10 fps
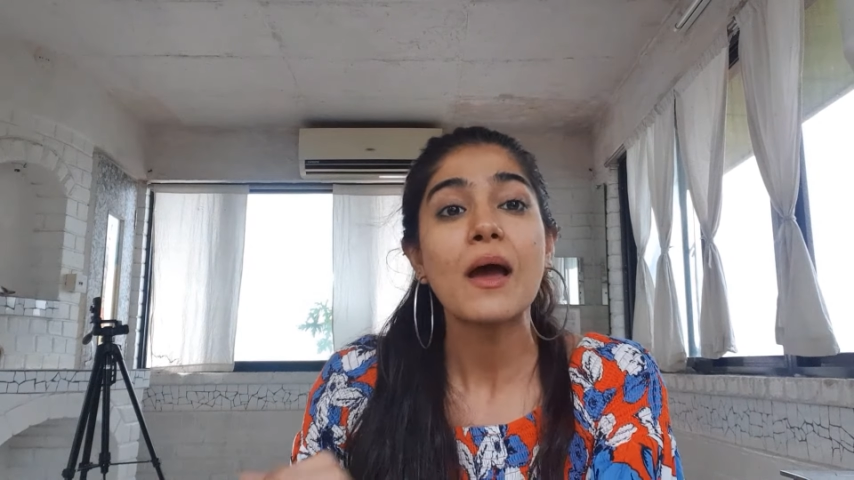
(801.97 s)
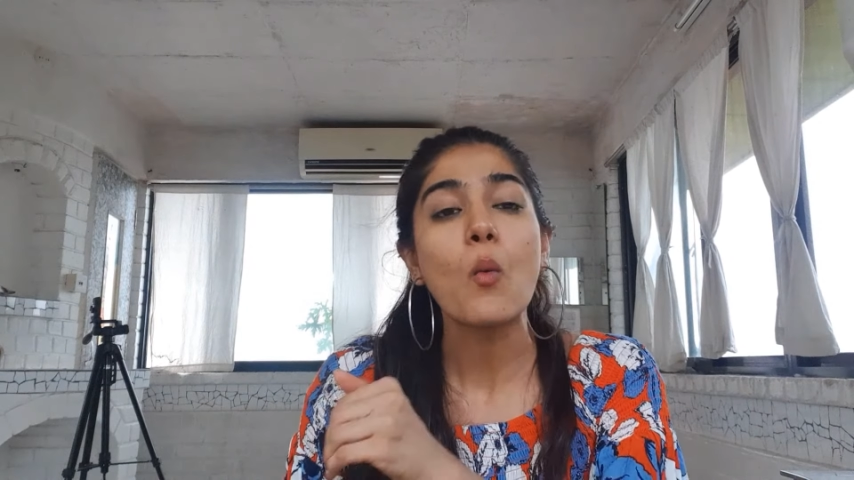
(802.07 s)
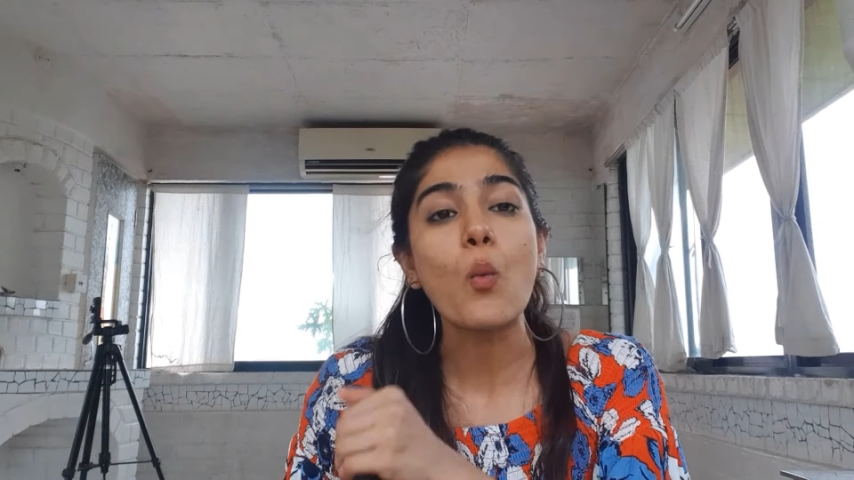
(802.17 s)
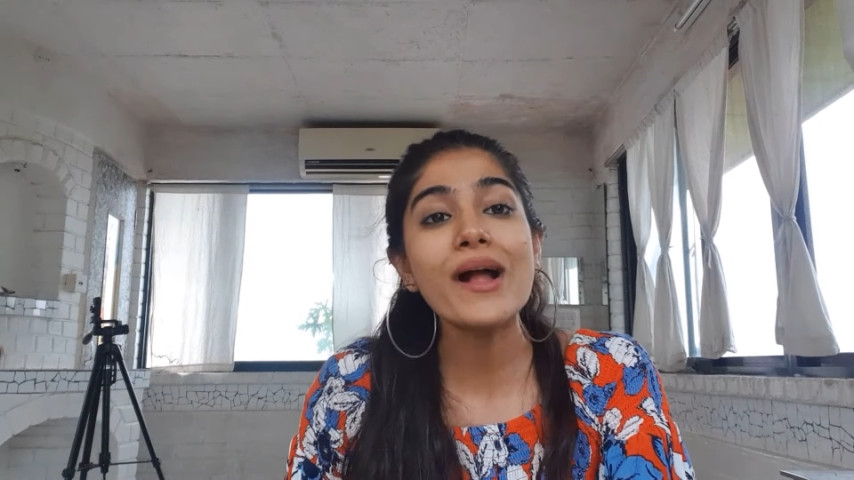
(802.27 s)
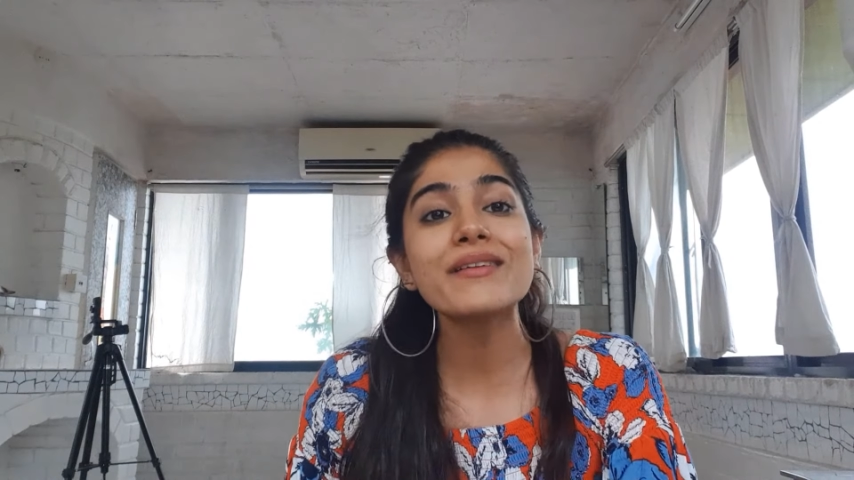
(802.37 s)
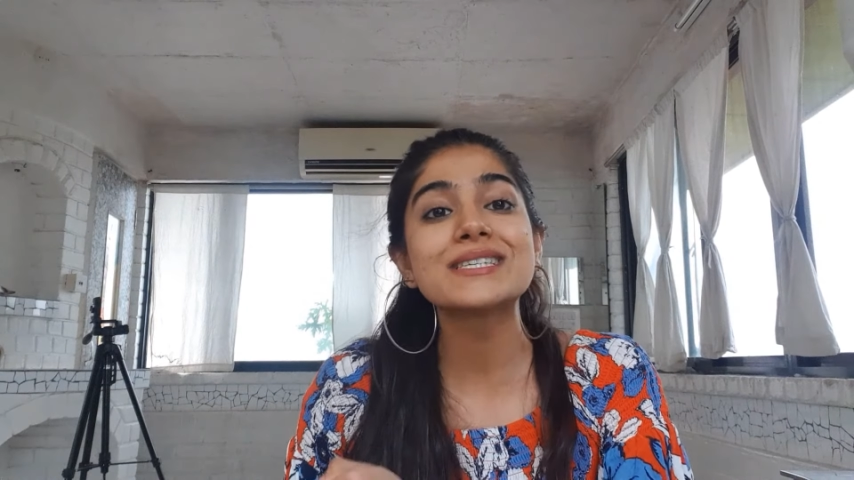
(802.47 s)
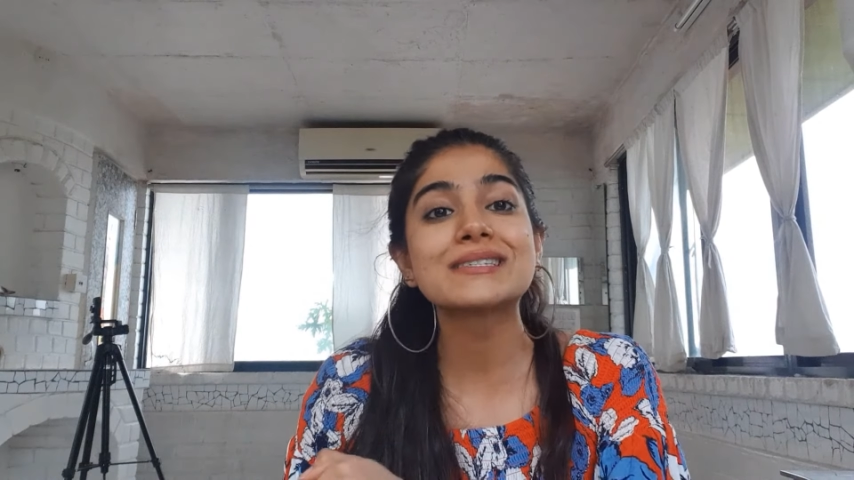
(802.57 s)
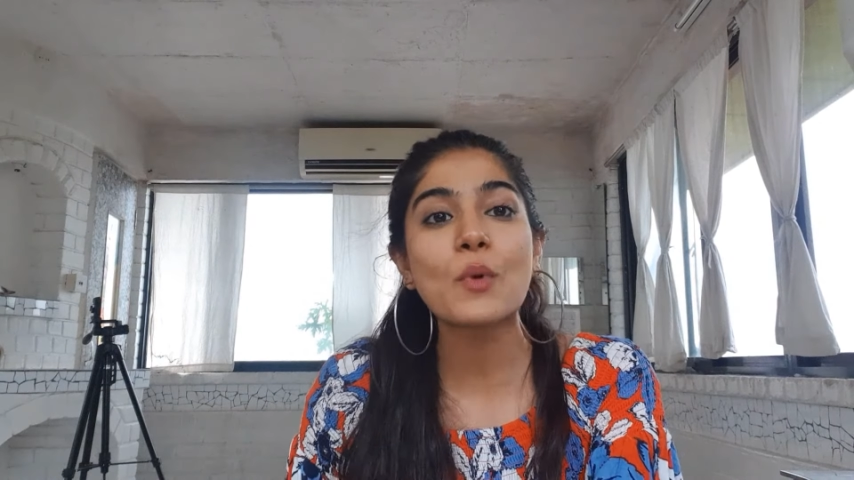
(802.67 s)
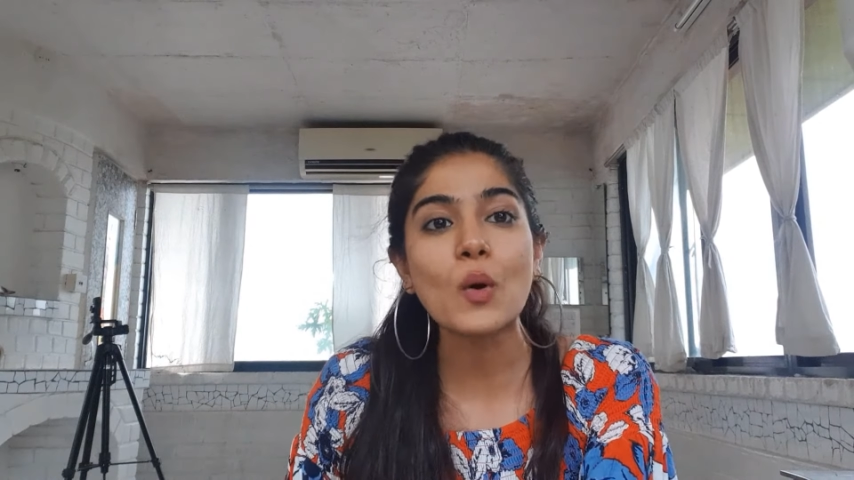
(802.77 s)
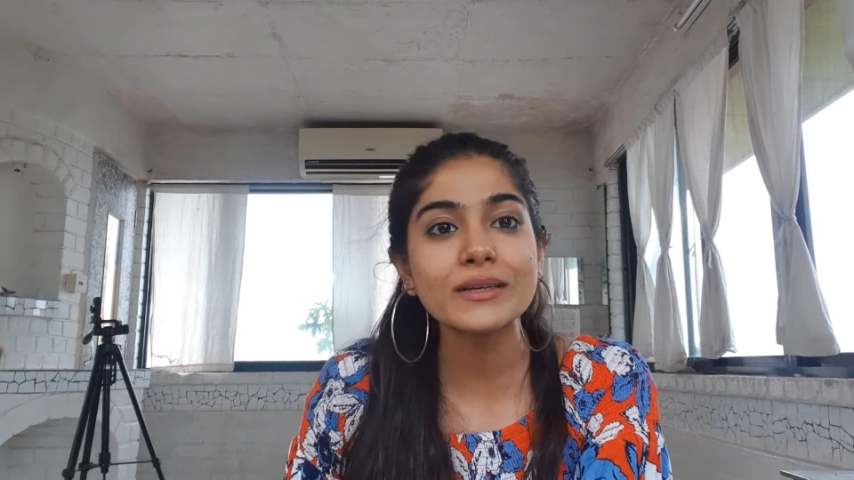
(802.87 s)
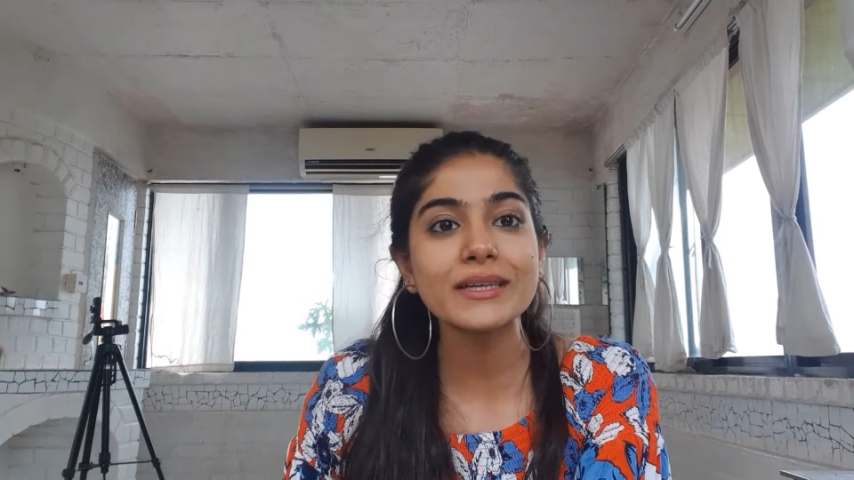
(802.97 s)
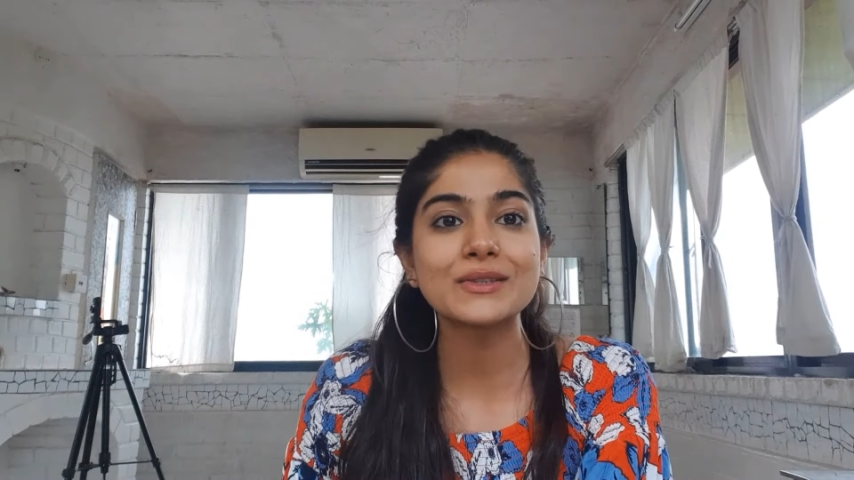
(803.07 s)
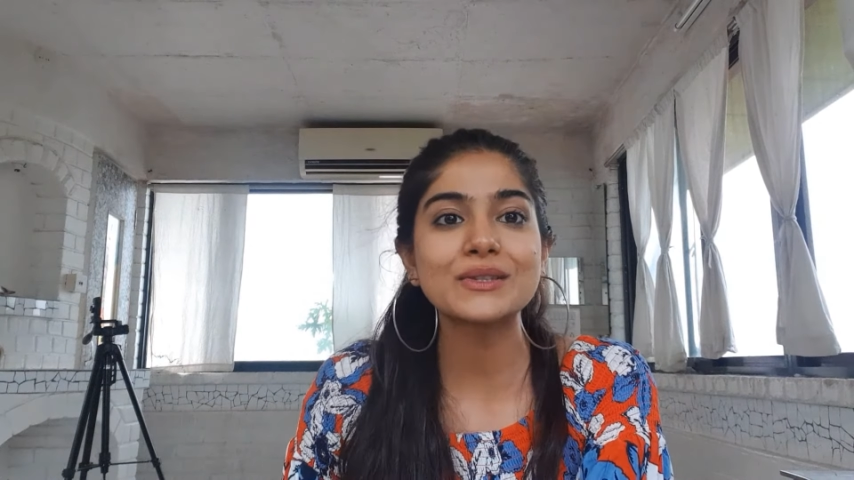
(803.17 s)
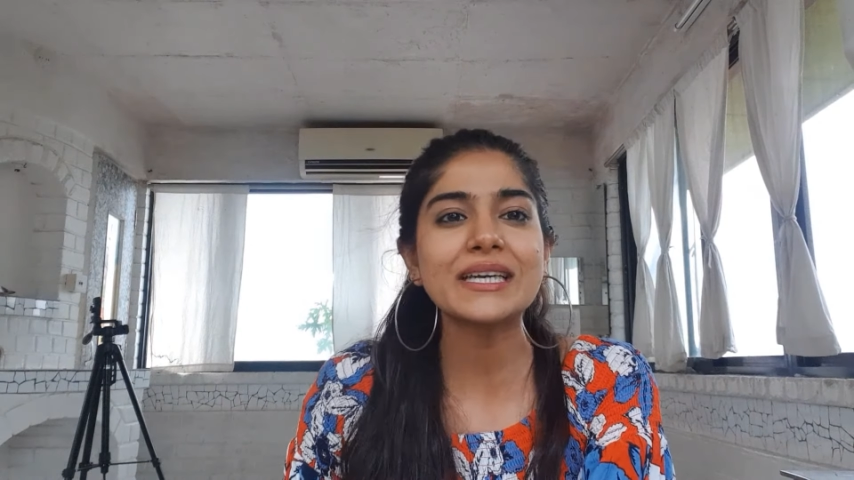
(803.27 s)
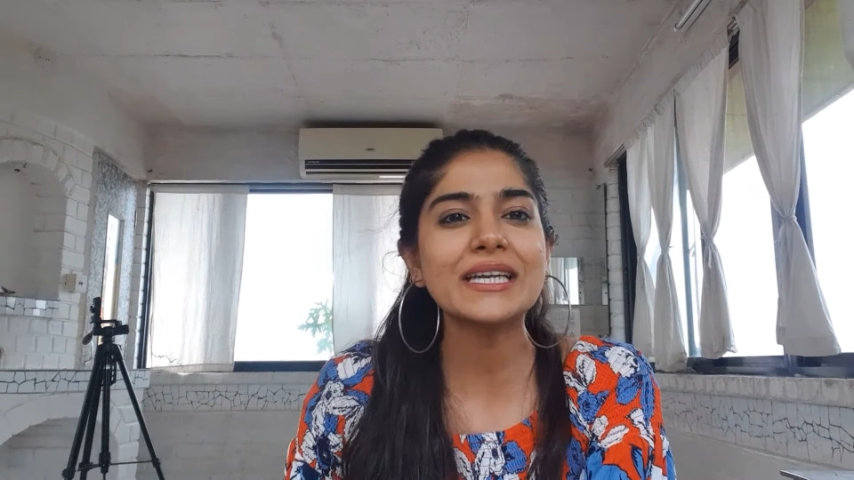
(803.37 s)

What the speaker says: while responding to the